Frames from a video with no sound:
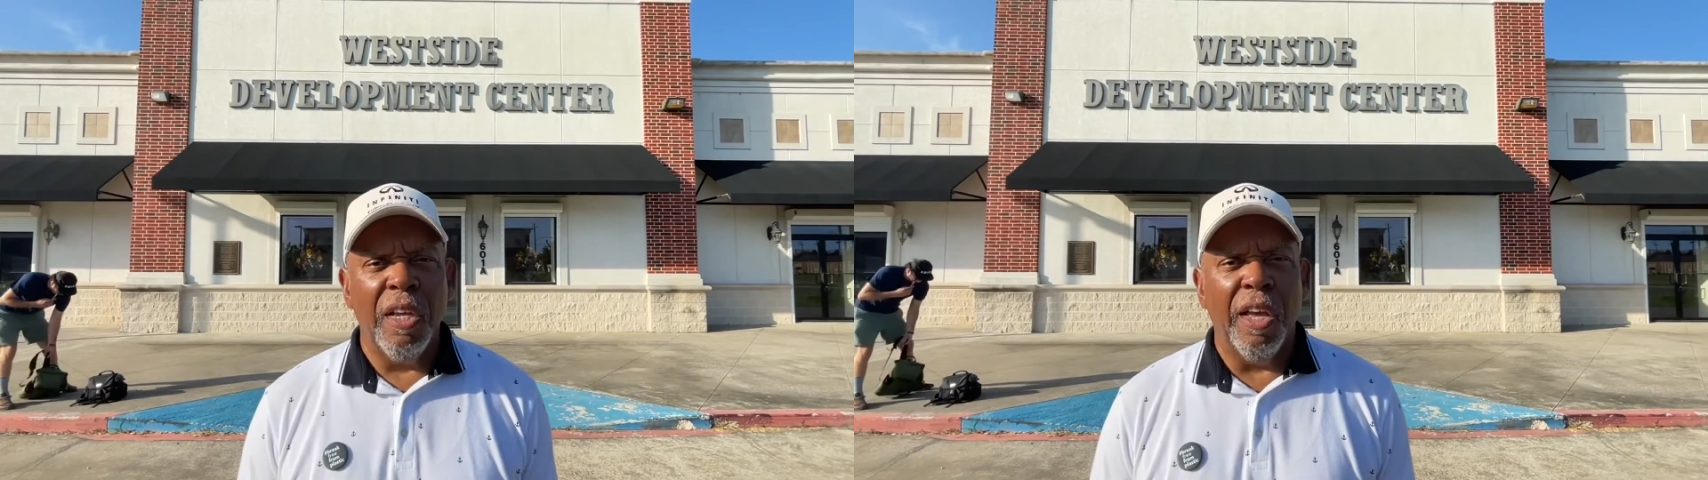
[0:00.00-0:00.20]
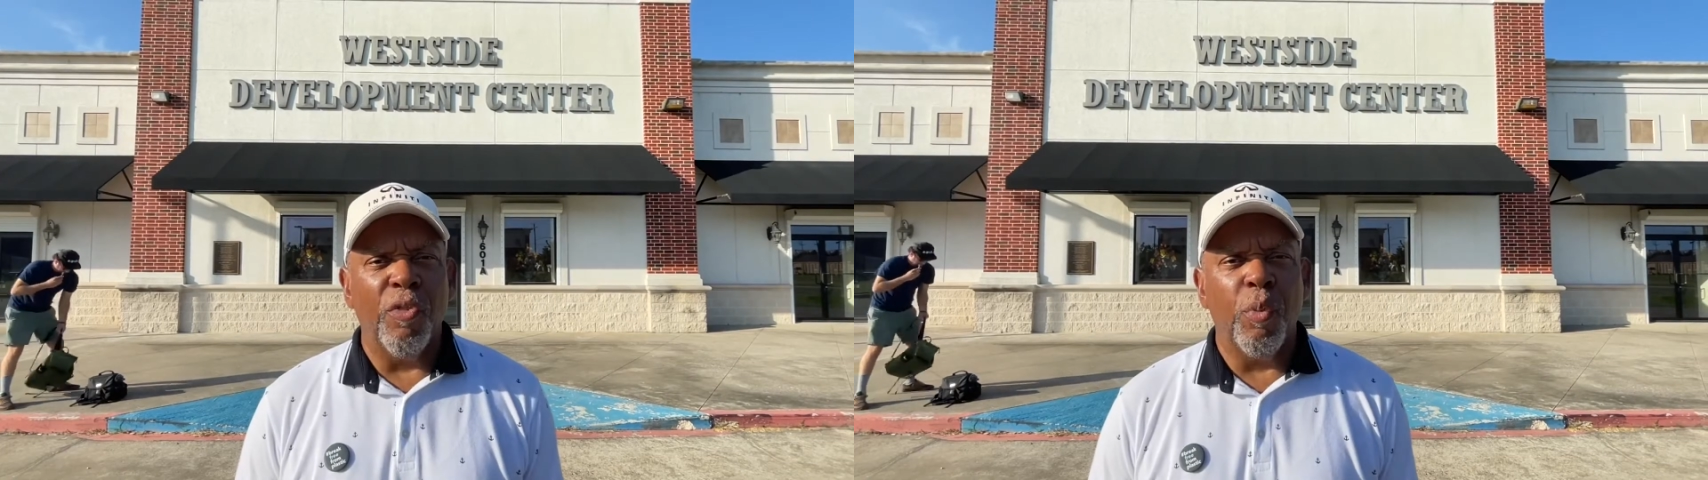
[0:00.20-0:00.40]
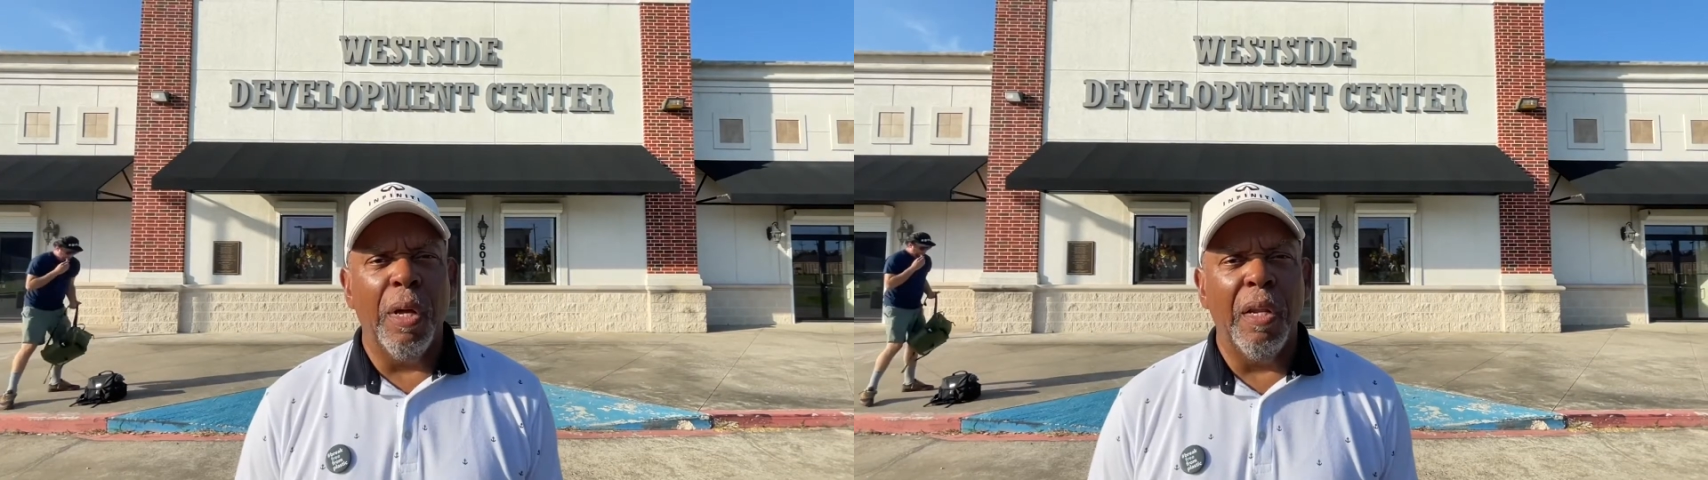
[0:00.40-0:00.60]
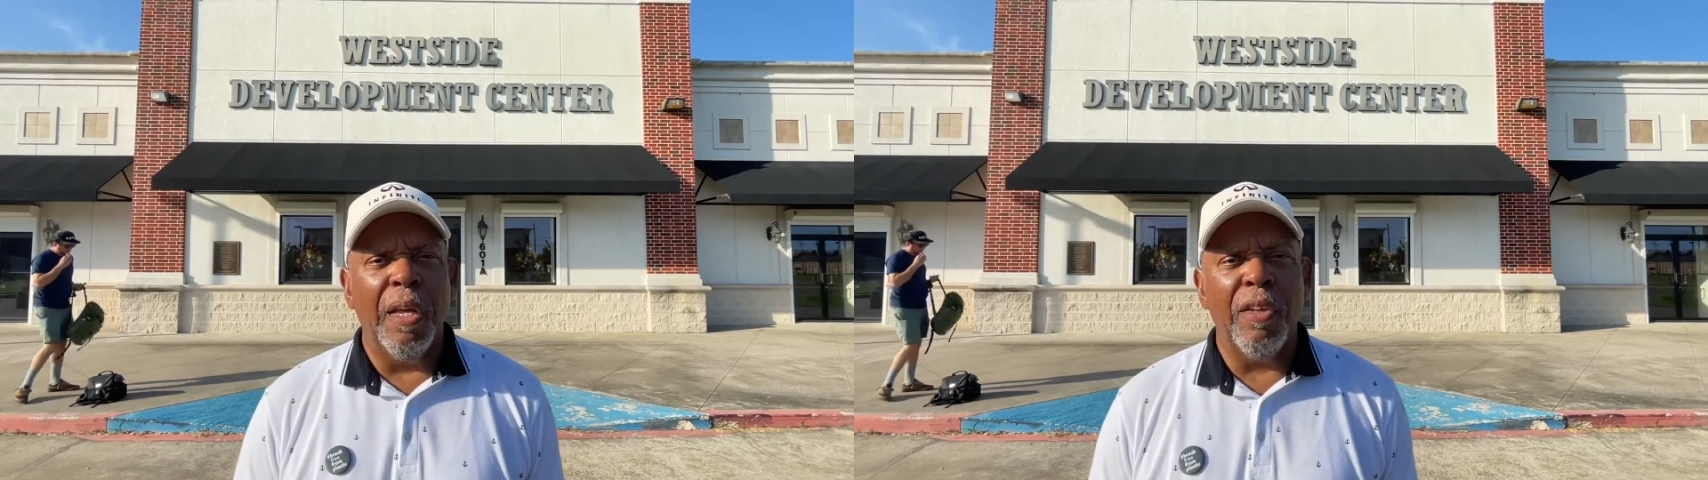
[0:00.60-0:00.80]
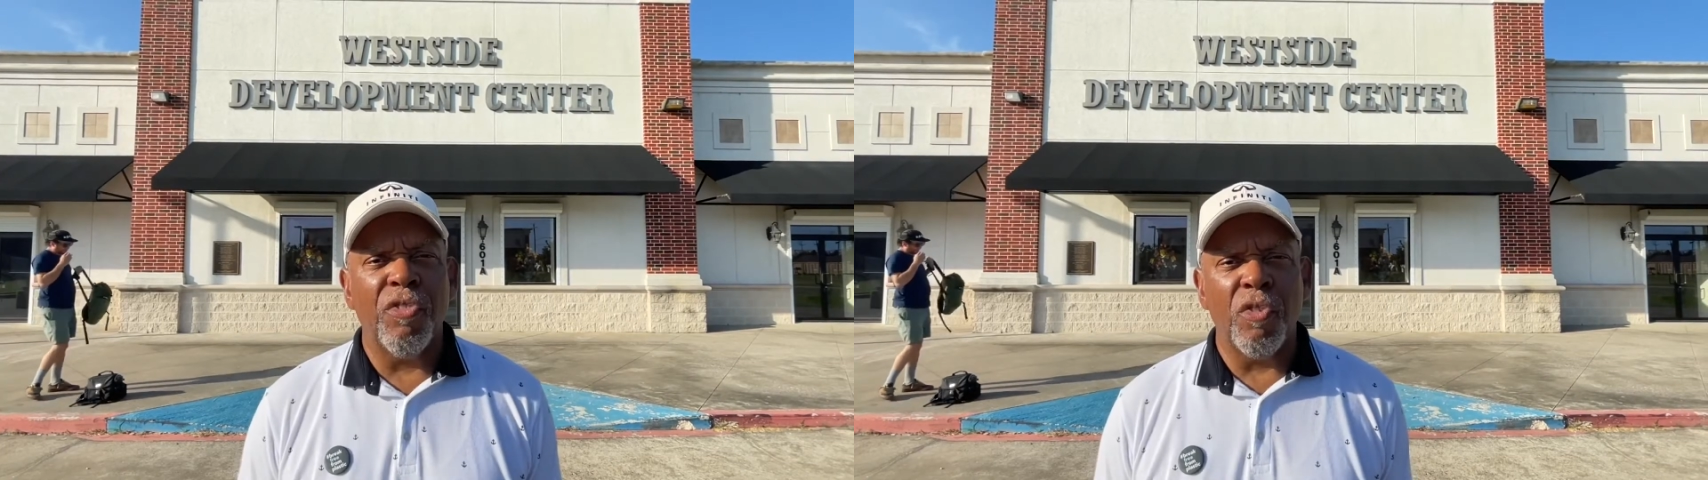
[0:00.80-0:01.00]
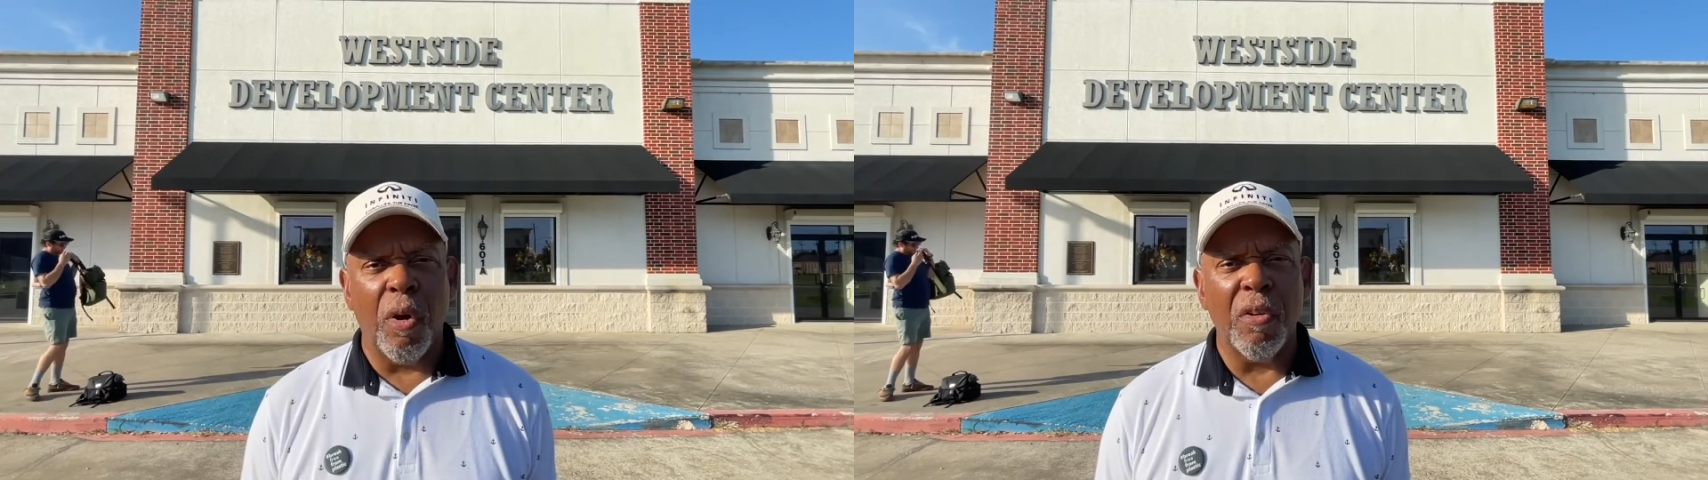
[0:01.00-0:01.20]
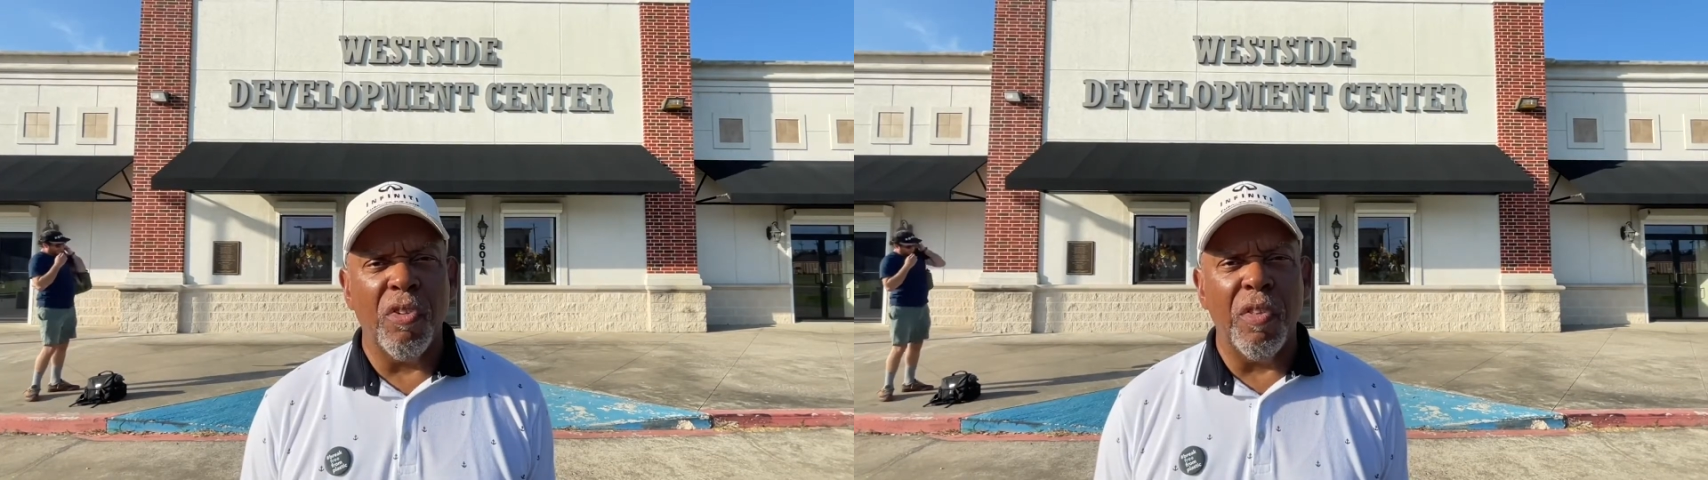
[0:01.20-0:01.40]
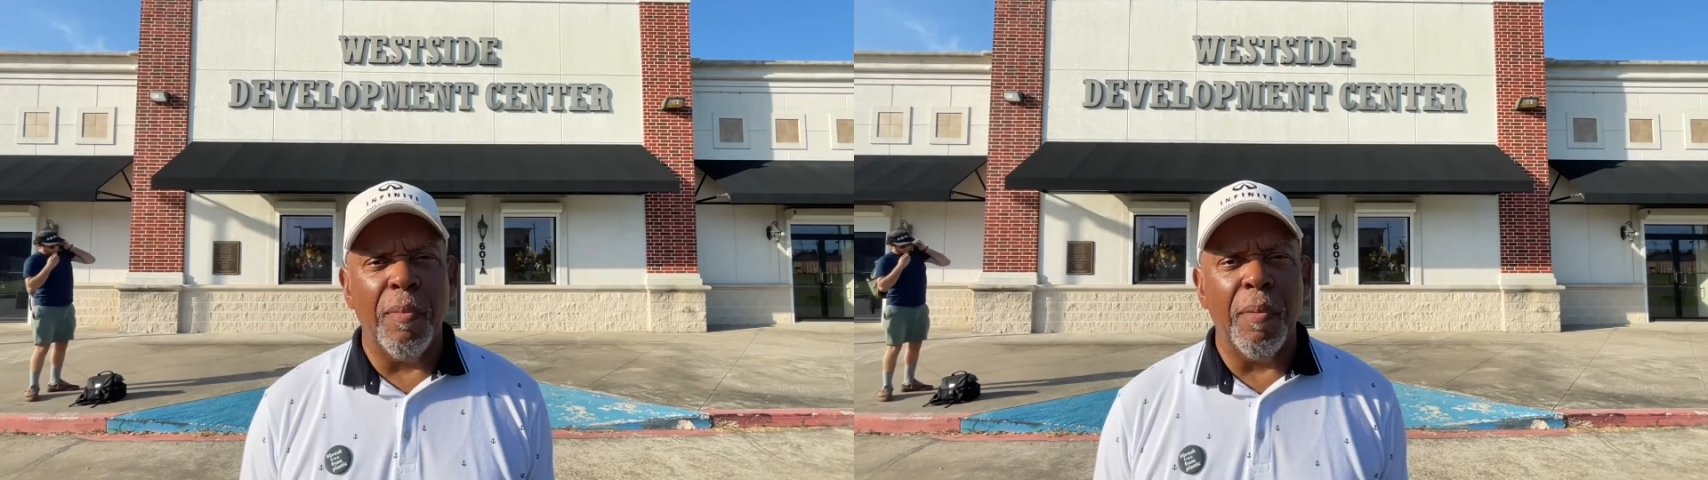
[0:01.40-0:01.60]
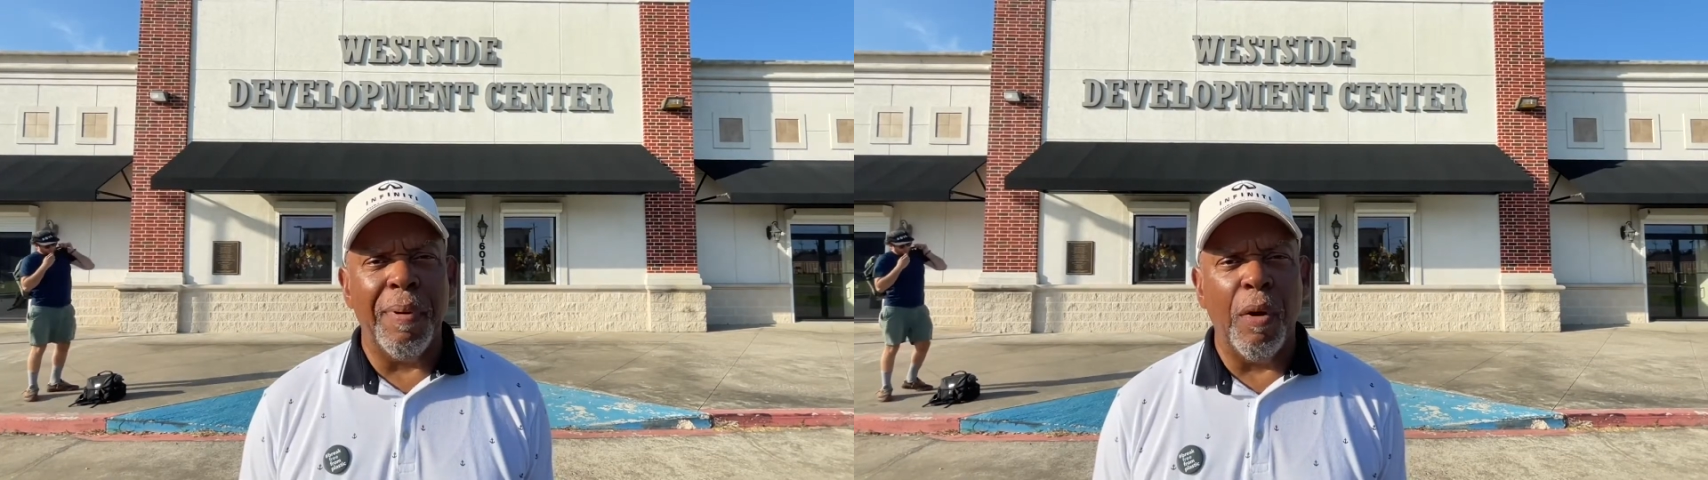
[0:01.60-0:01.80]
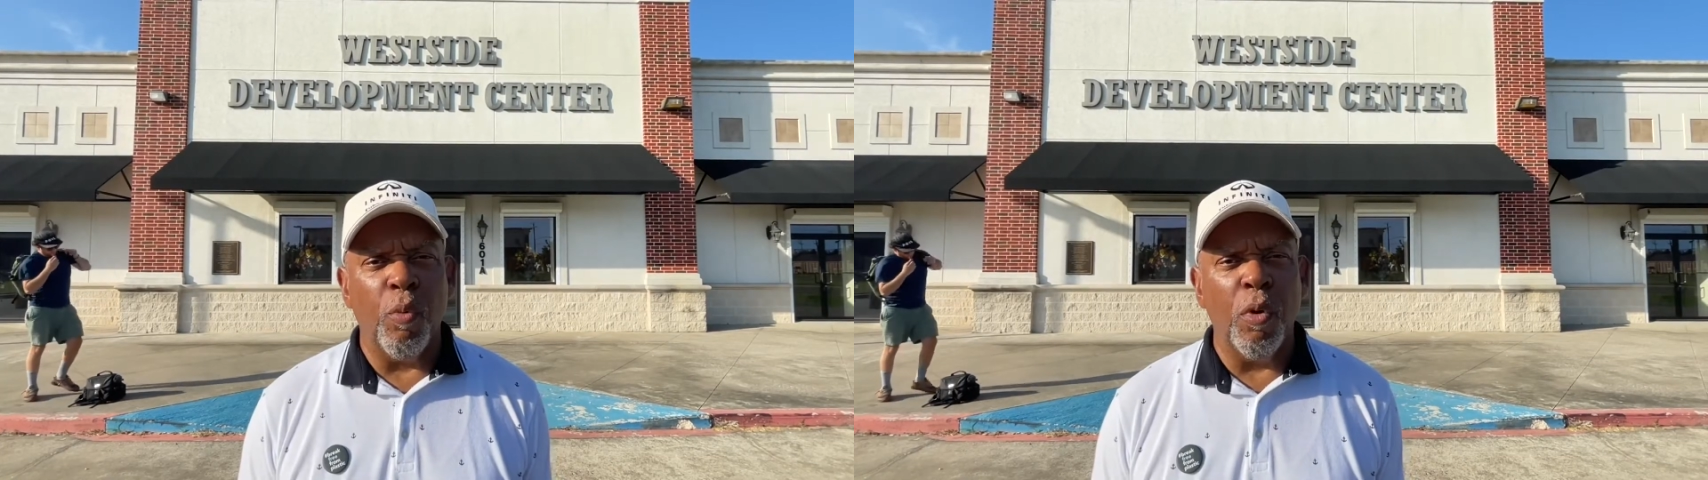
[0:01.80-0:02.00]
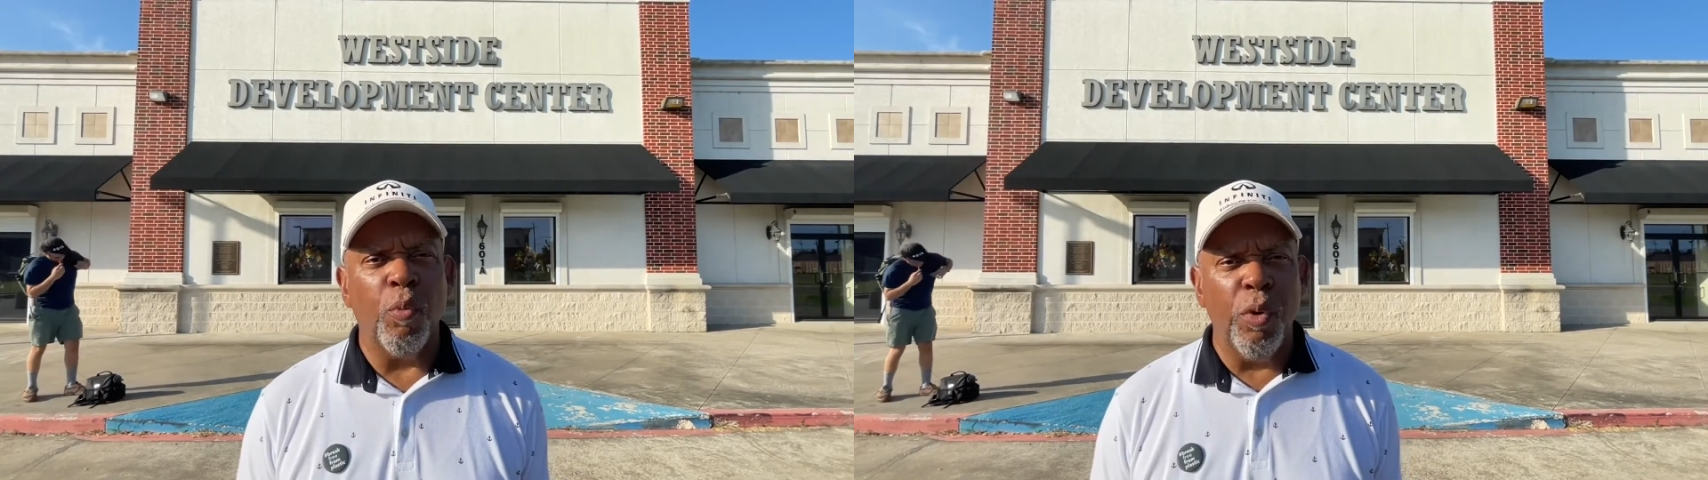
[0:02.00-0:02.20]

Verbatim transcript: as well as talk to them about what